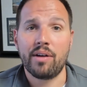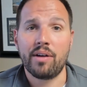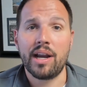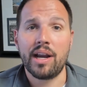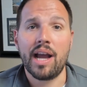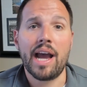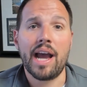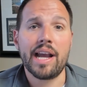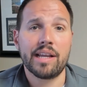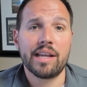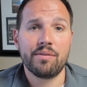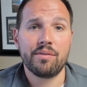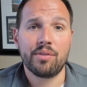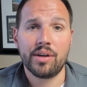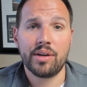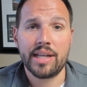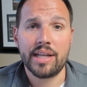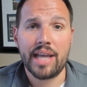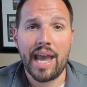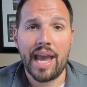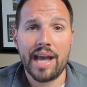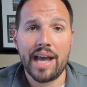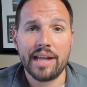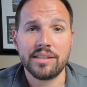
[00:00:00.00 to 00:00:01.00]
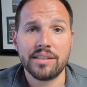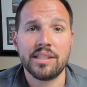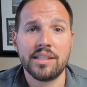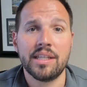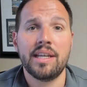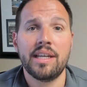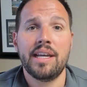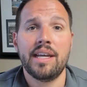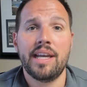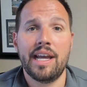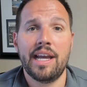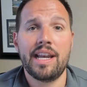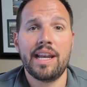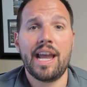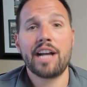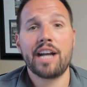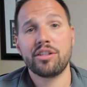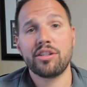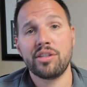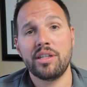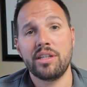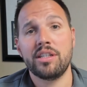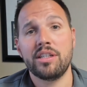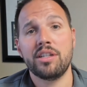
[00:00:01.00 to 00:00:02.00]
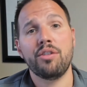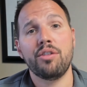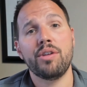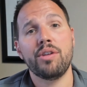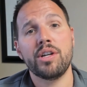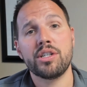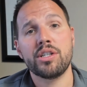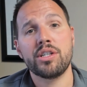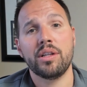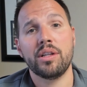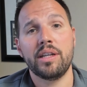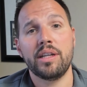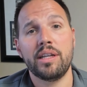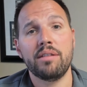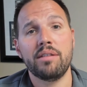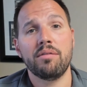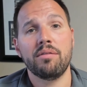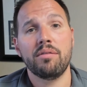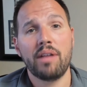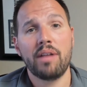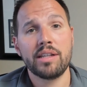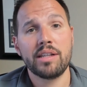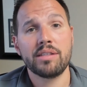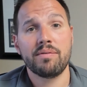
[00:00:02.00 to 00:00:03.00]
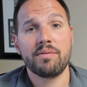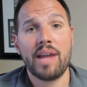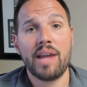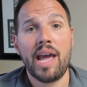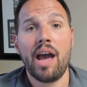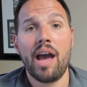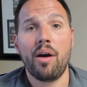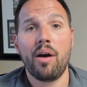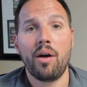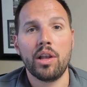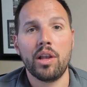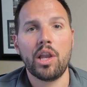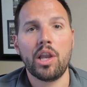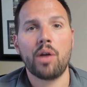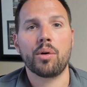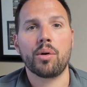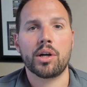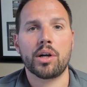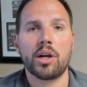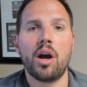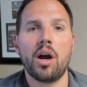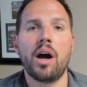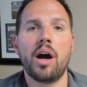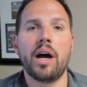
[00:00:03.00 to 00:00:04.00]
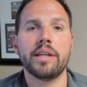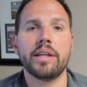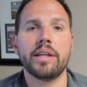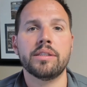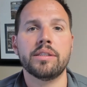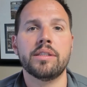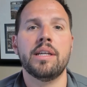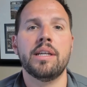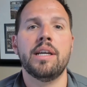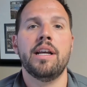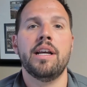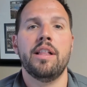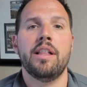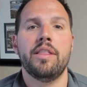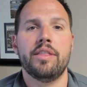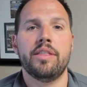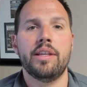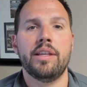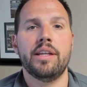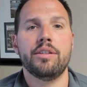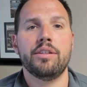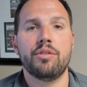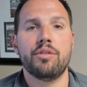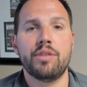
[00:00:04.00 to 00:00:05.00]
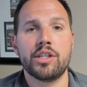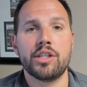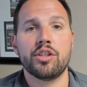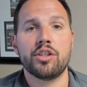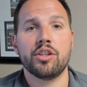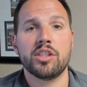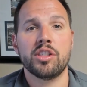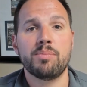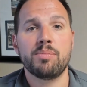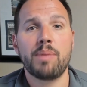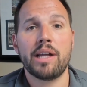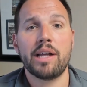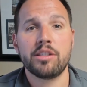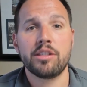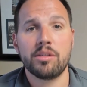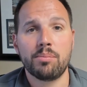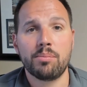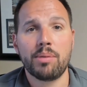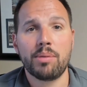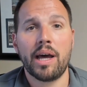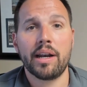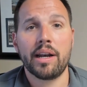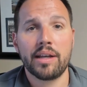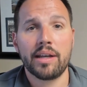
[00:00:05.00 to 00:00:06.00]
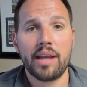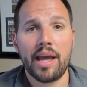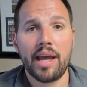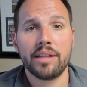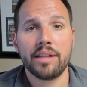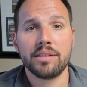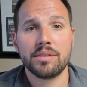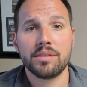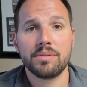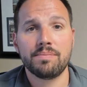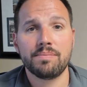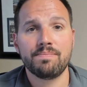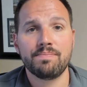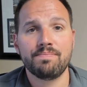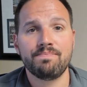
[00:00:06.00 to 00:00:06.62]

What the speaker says: Very high converting ads, and actually traditionally, as of now, a lower cost than traditional sponsored product ads.